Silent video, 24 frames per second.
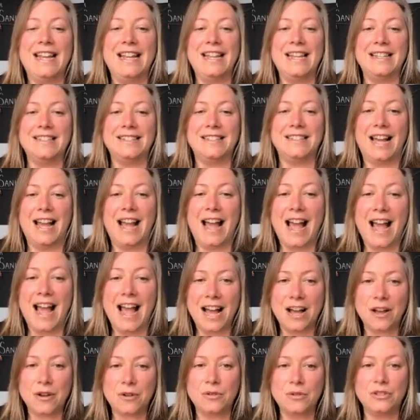is
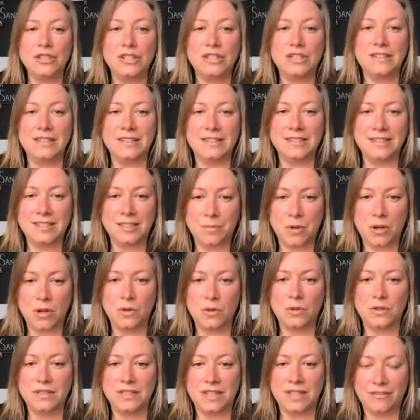how to
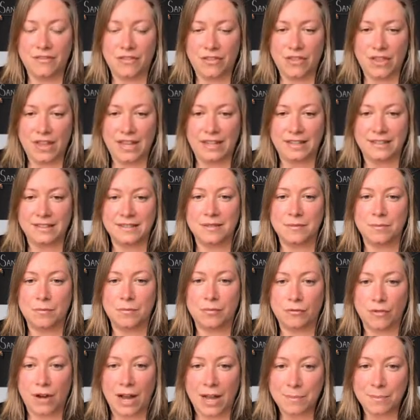dispose of things
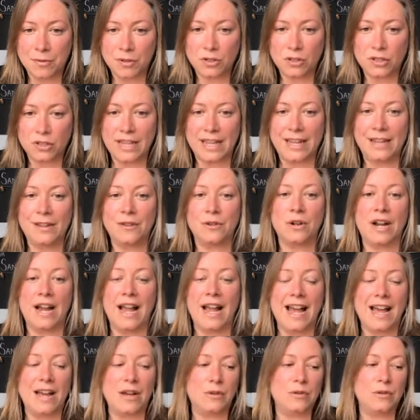properly, or
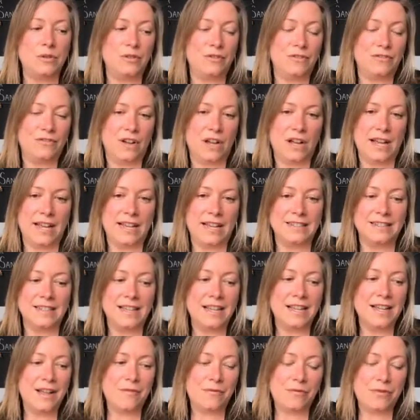how to find
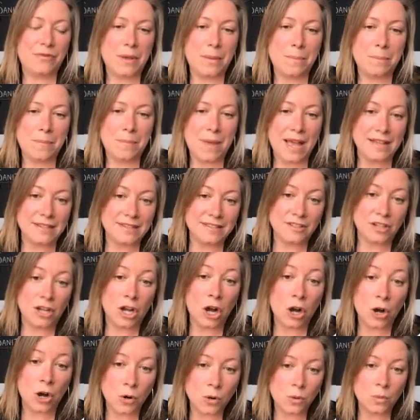the best
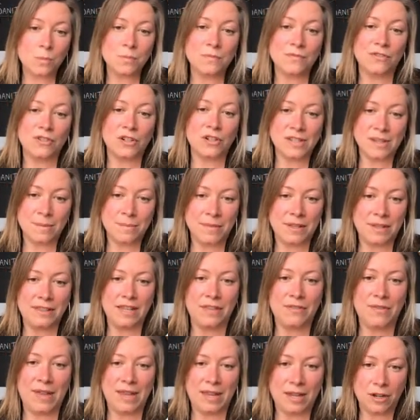home for something
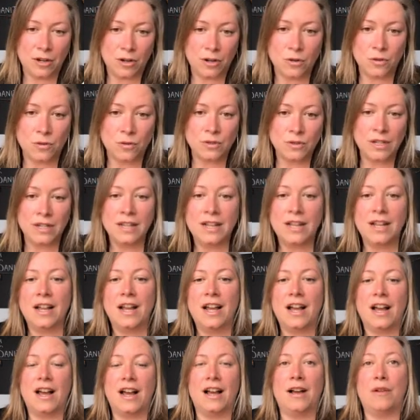that they own,
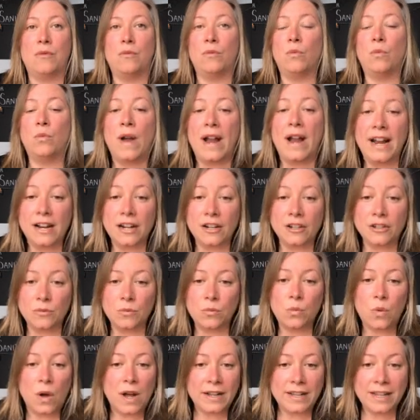
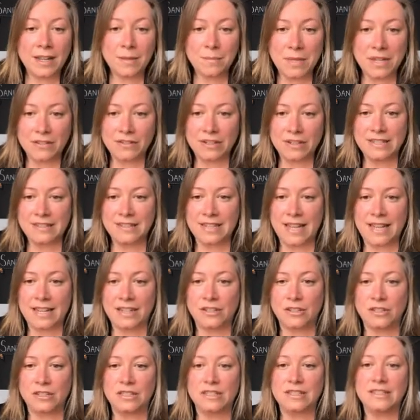what can be
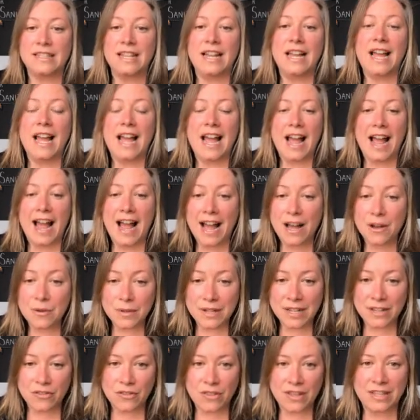recycled,
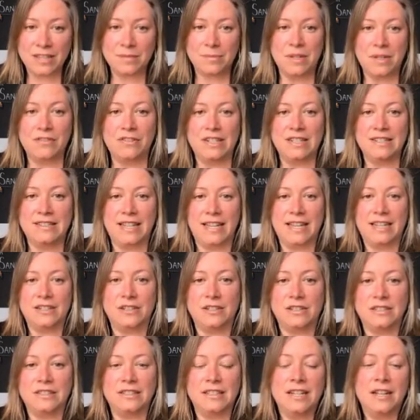how can things be
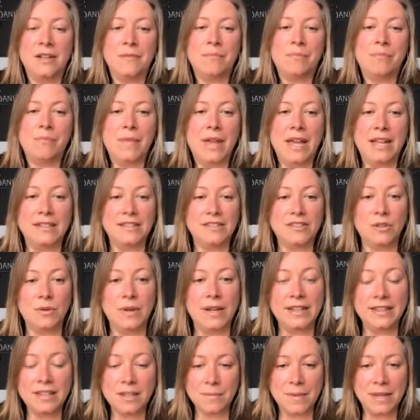recycled. And
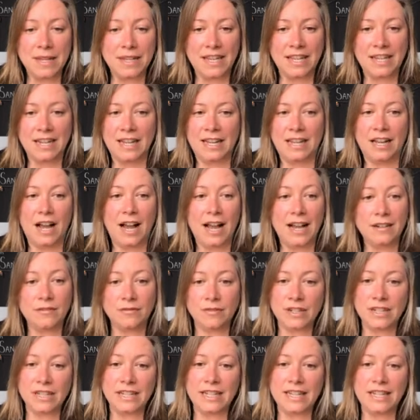so in the beginning, I
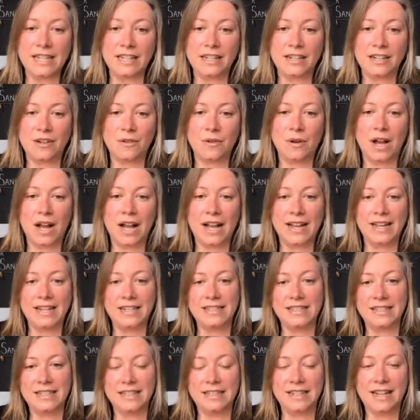really,
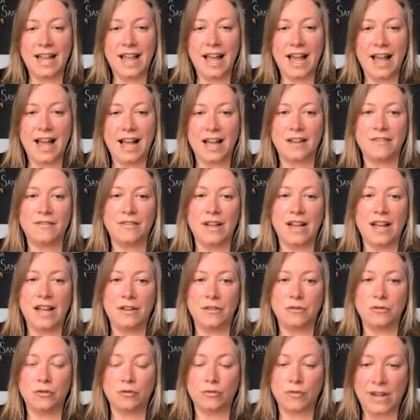I didn't have
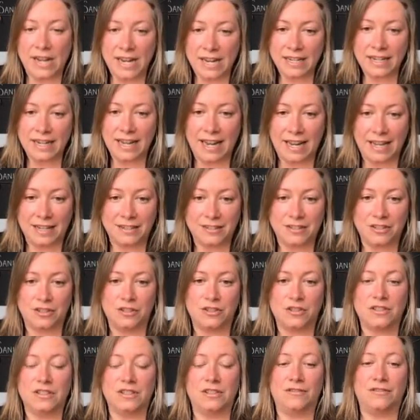great
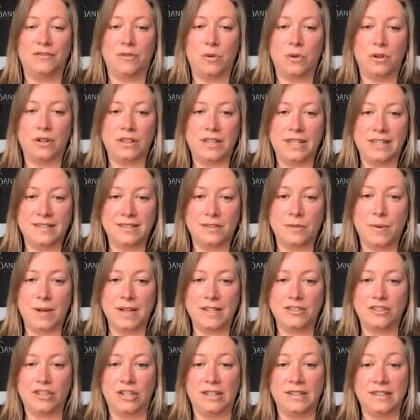answers for these
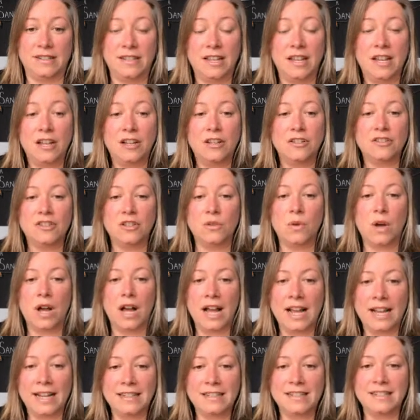questions. So
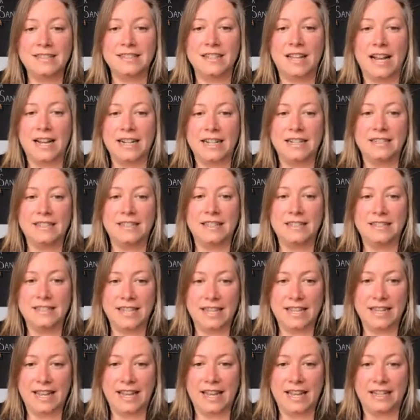I decided to
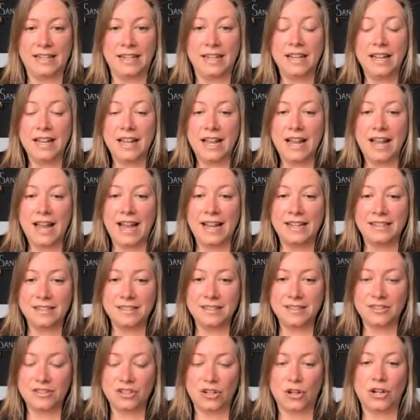dig in and
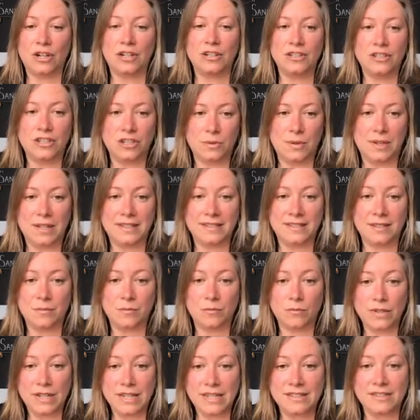to start doing
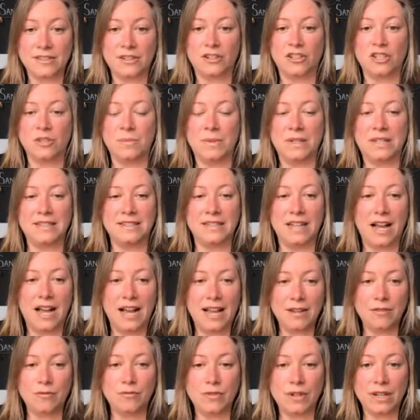some research, because
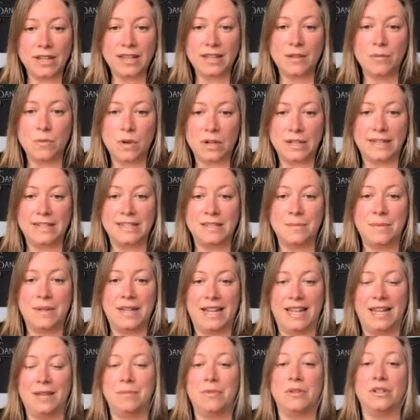I really wanted to
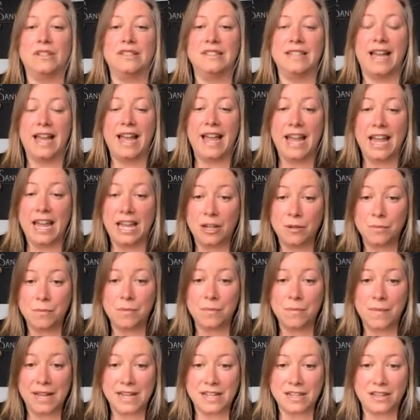be able to
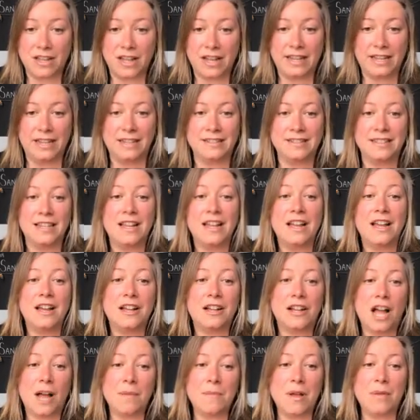help my clients
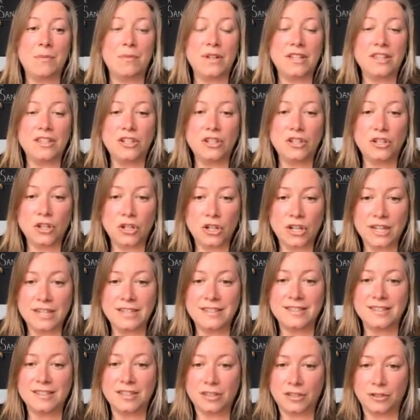come up with
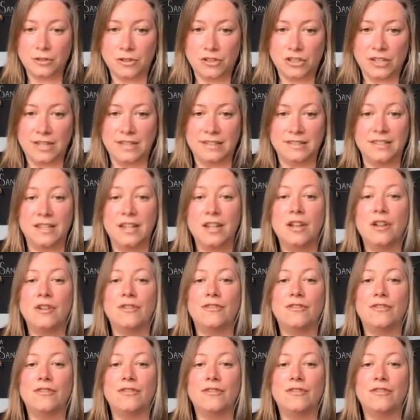good solutions